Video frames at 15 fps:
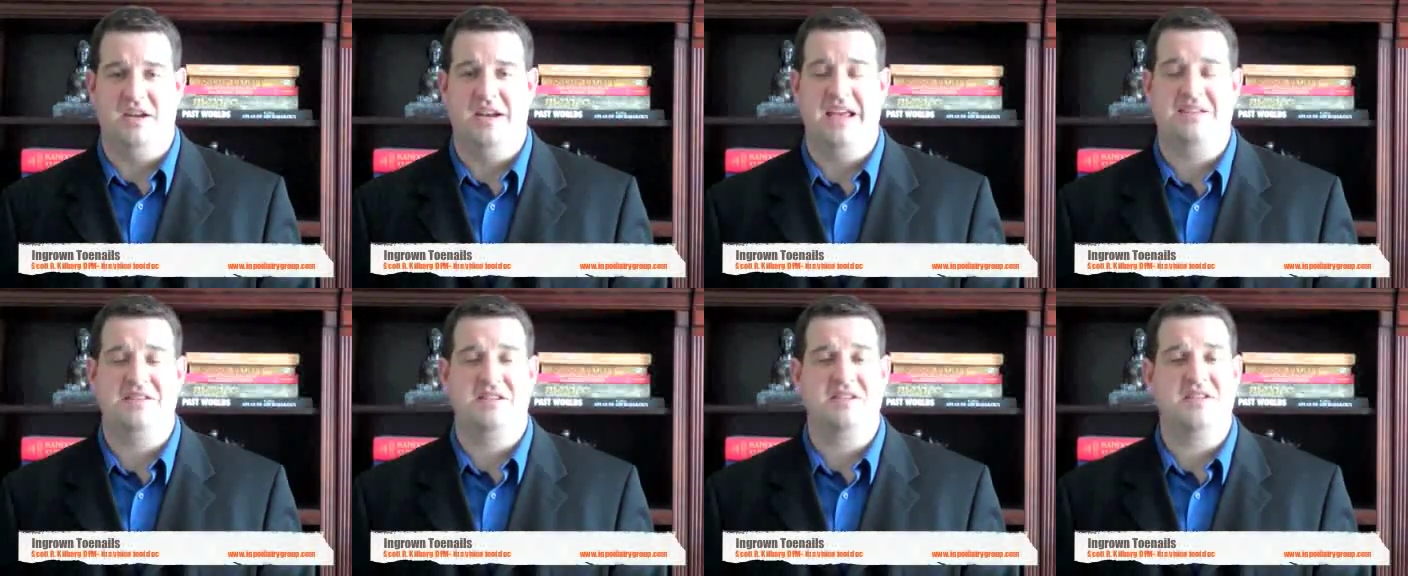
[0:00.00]
and
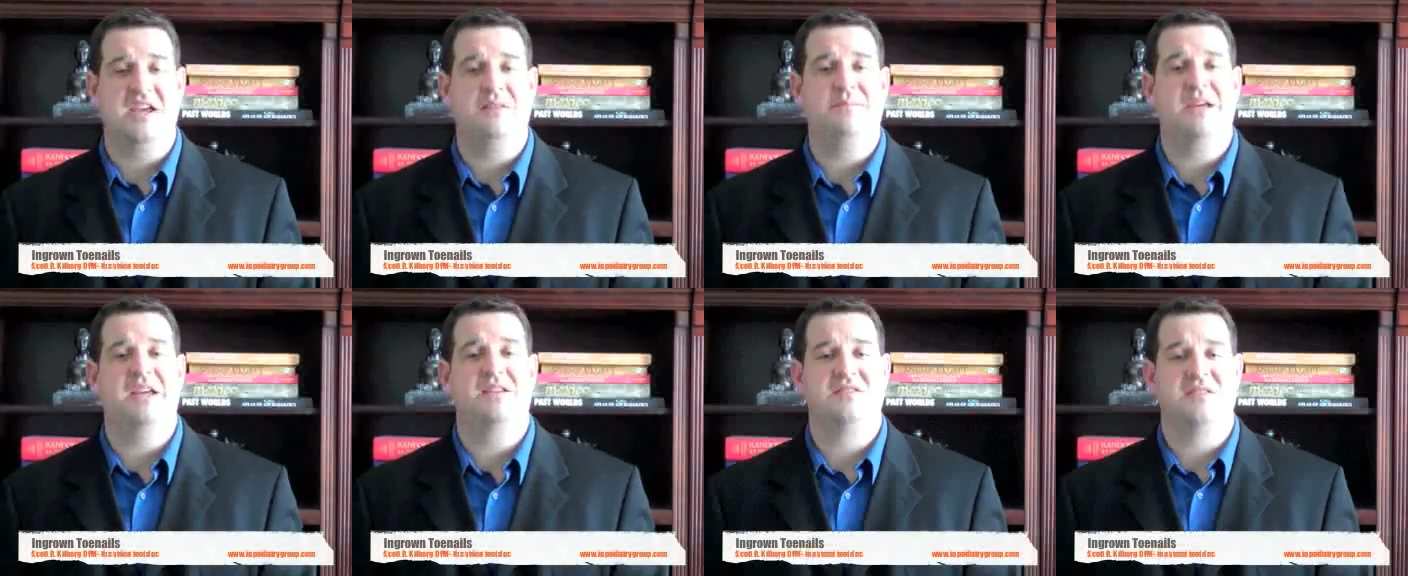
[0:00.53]
as the skin
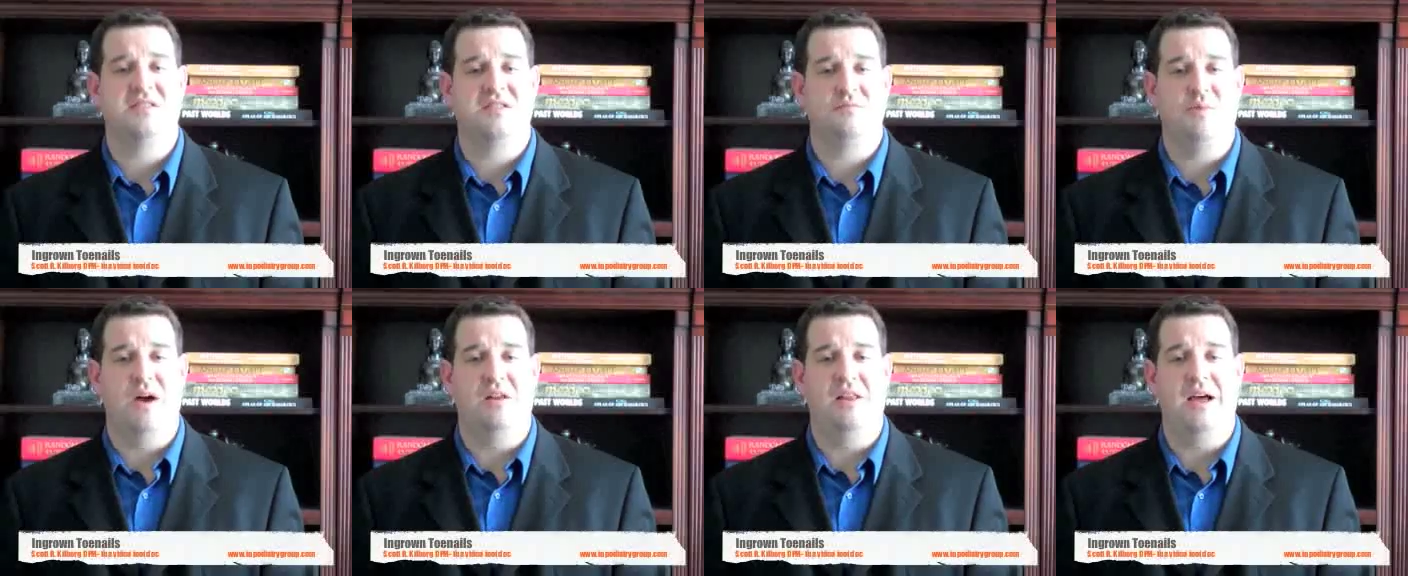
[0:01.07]
begins to
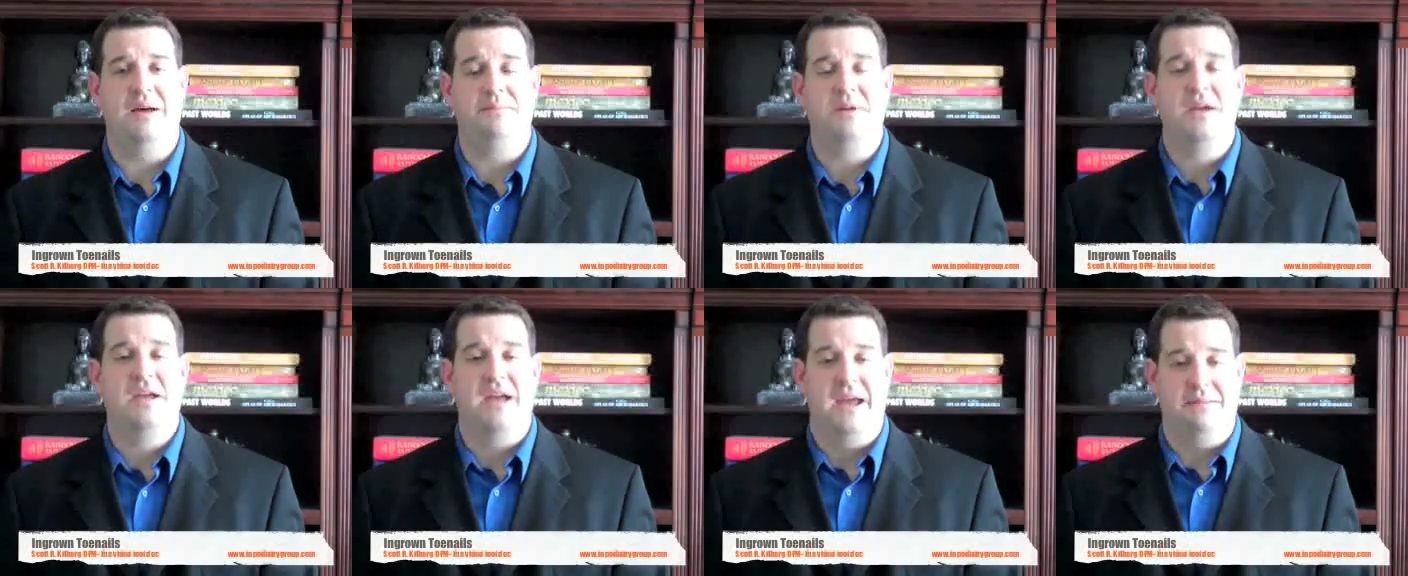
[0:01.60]
swell up
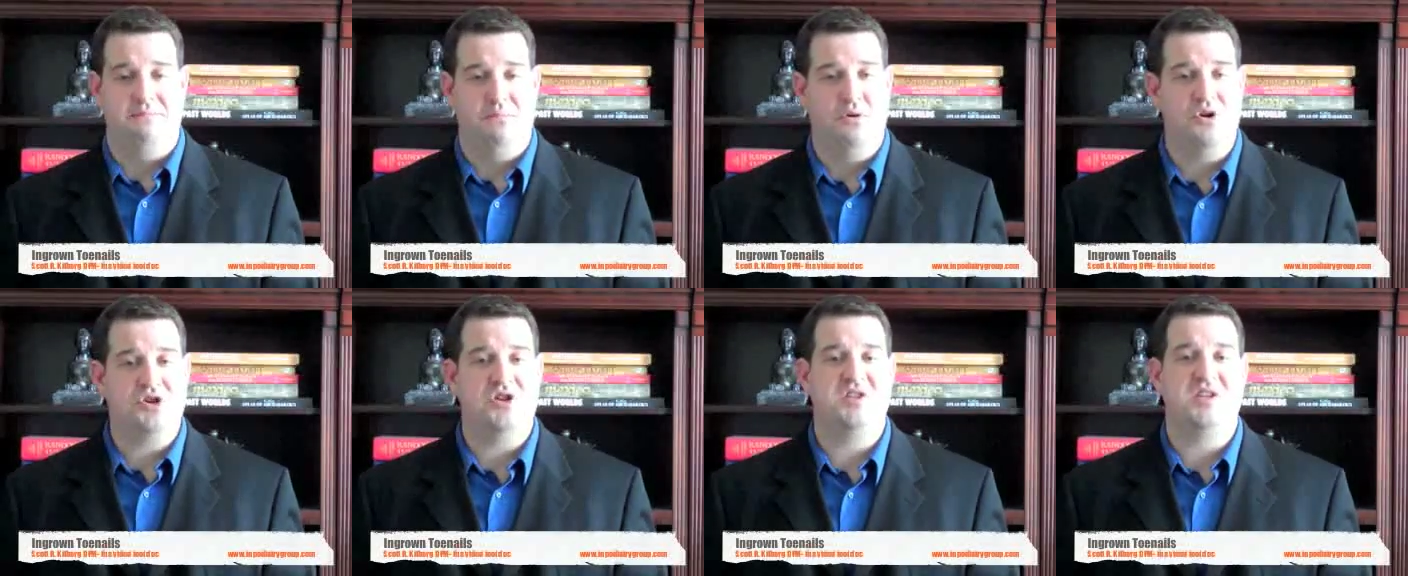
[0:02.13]
and
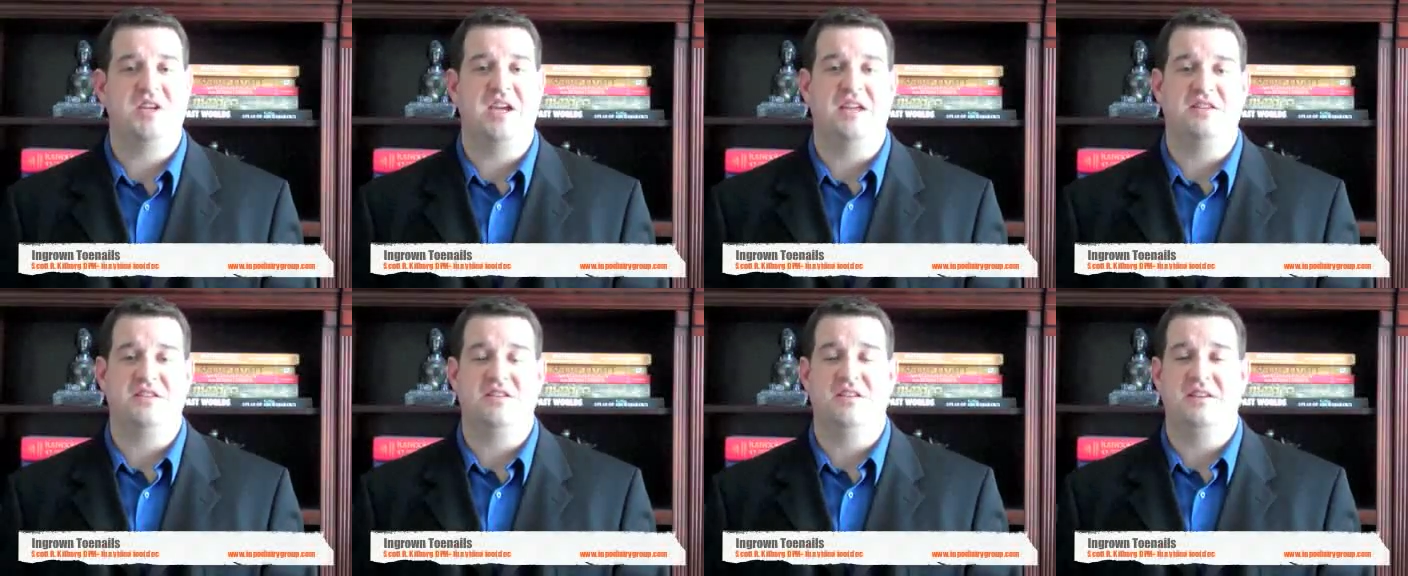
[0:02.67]
pushes
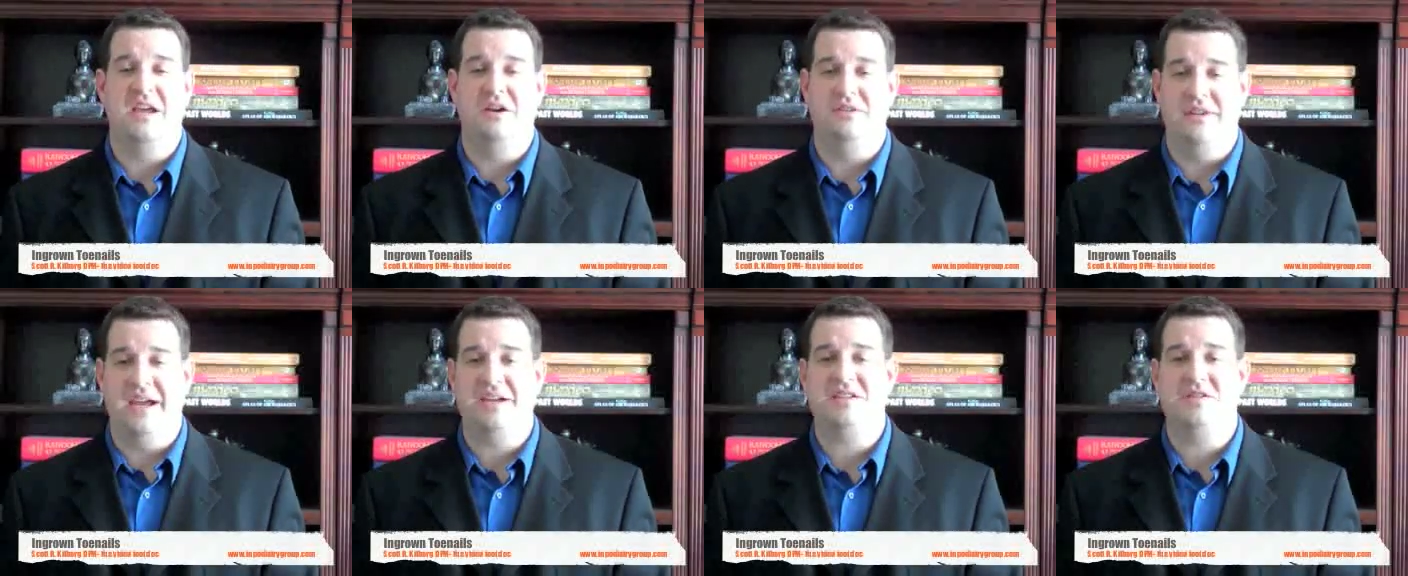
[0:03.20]
against the nail
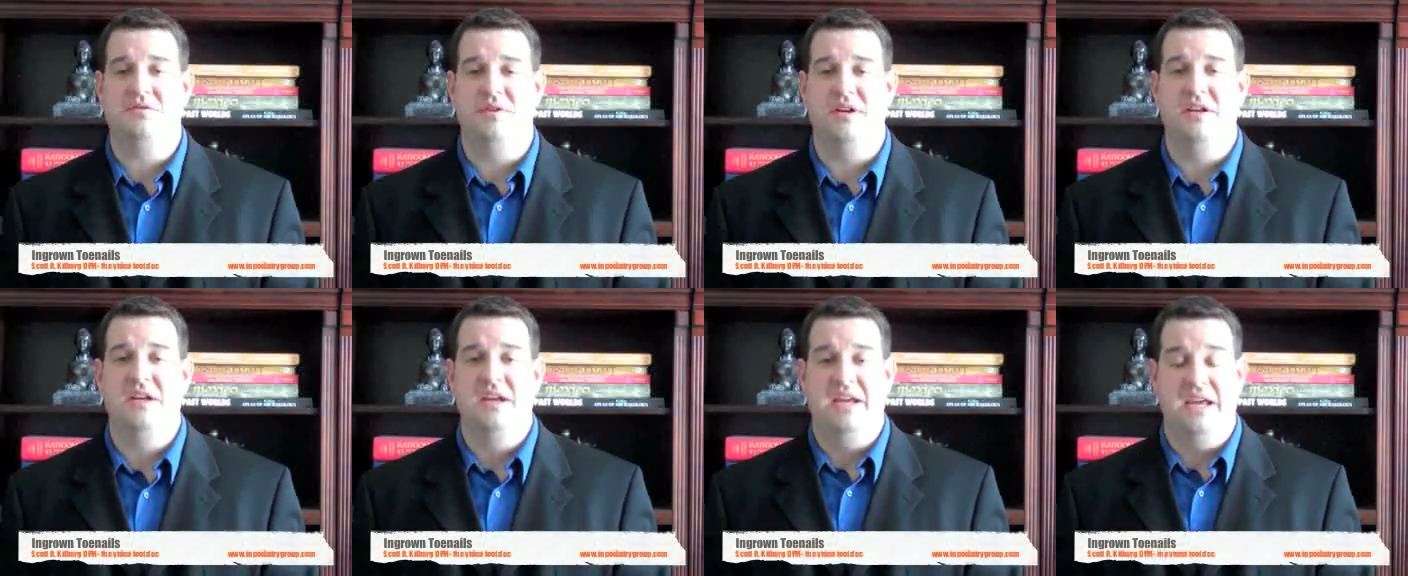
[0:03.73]
next to
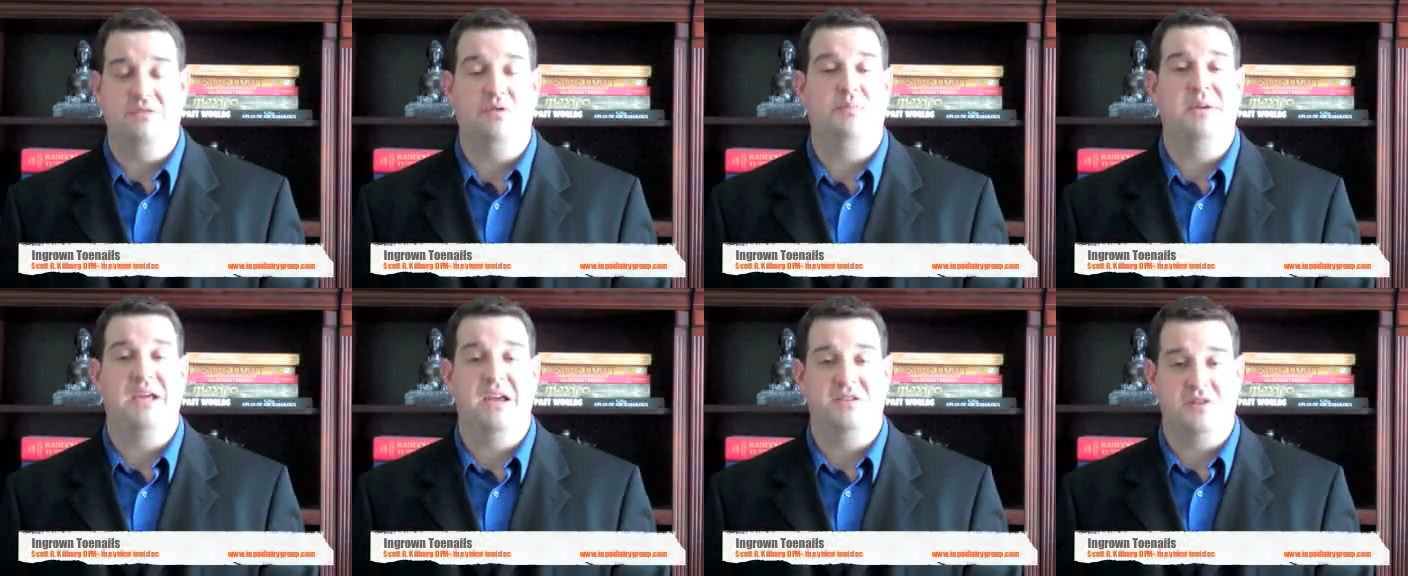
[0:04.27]
it, it will
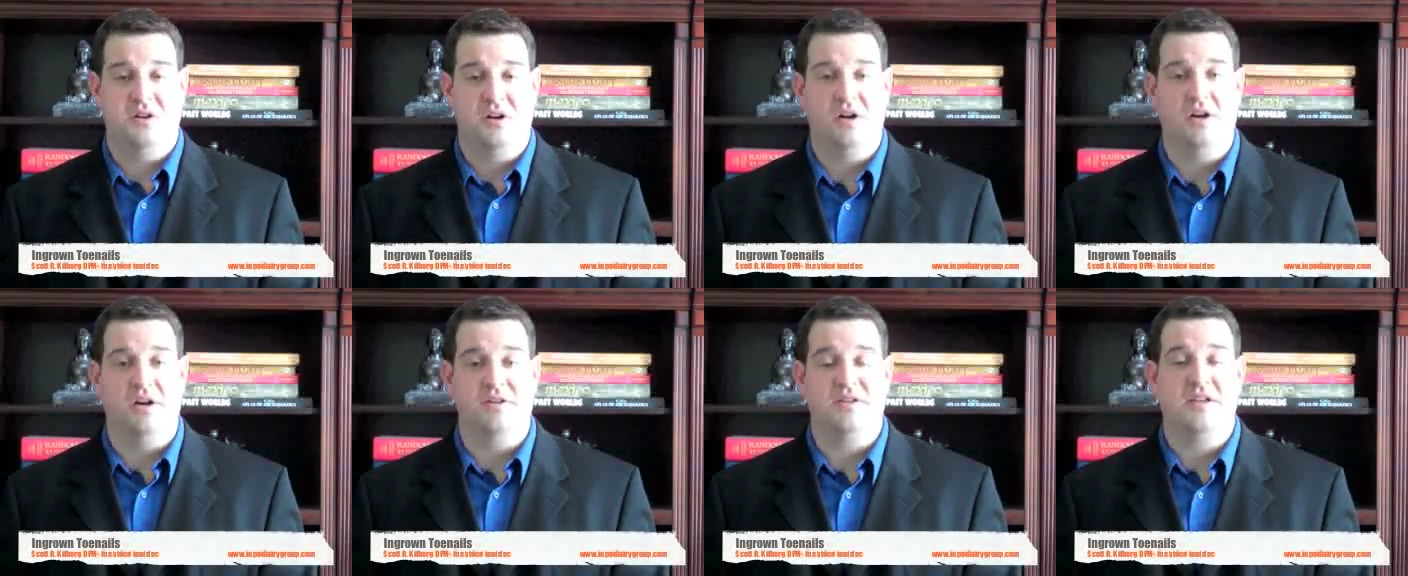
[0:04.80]
begin to
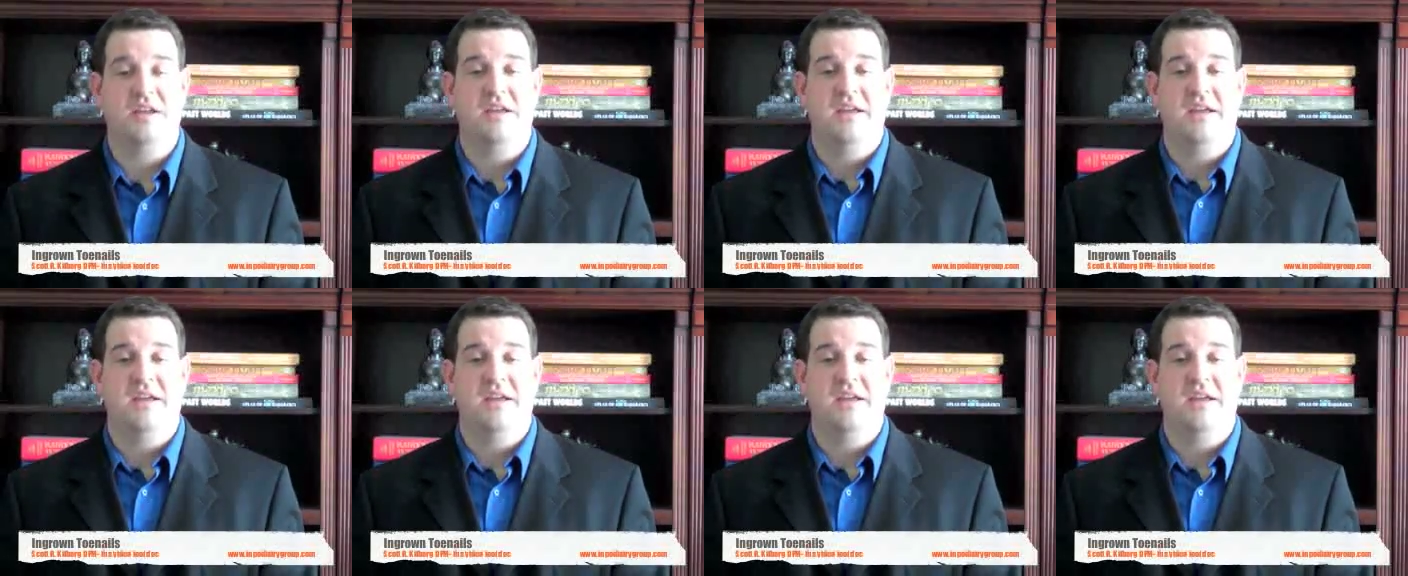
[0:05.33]
hurt.